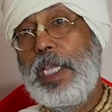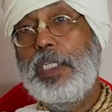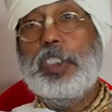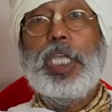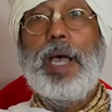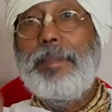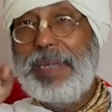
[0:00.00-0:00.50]

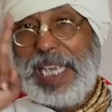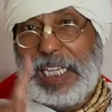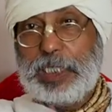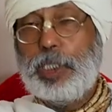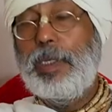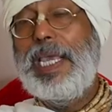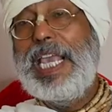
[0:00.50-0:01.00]
Some
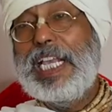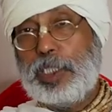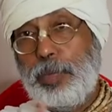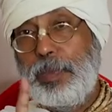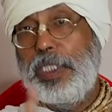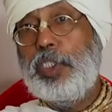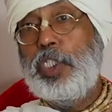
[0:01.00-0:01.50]
X,
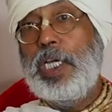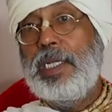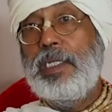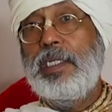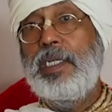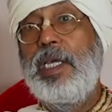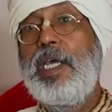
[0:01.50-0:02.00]
X
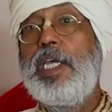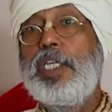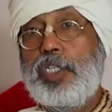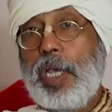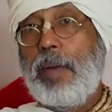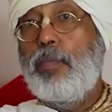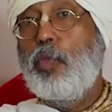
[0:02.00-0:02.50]
mission,
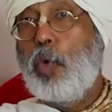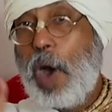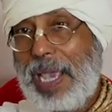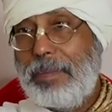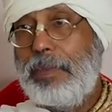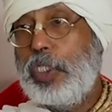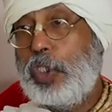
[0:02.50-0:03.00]
some
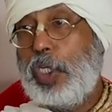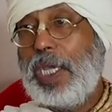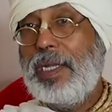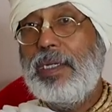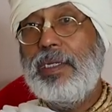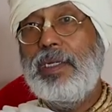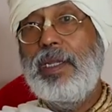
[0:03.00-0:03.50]
Y
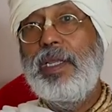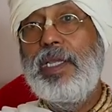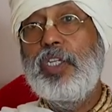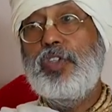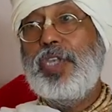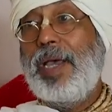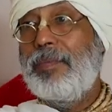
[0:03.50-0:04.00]
mission,
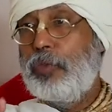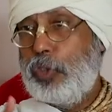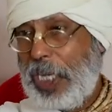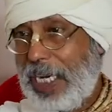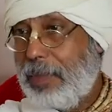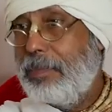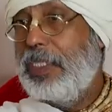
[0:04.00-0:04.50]
some
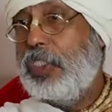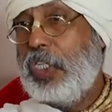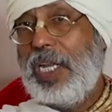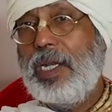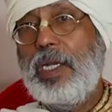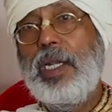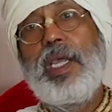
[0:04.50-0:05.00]
Z
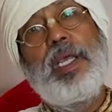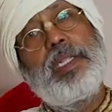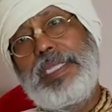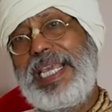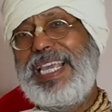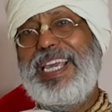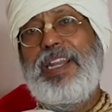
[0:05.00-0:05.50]
mission,
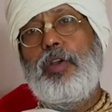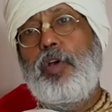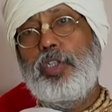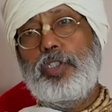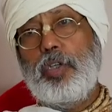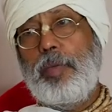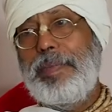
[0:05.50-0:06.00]
they can
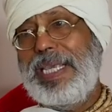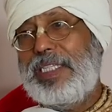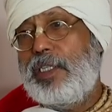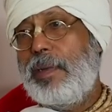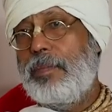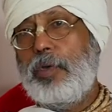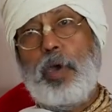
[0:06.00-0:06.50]
also make
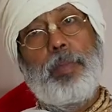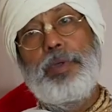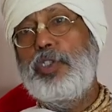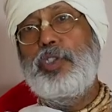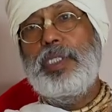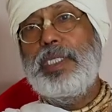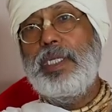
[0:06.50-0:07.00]
some
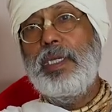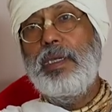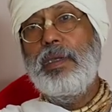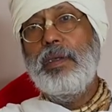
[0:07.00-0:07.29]
commentary.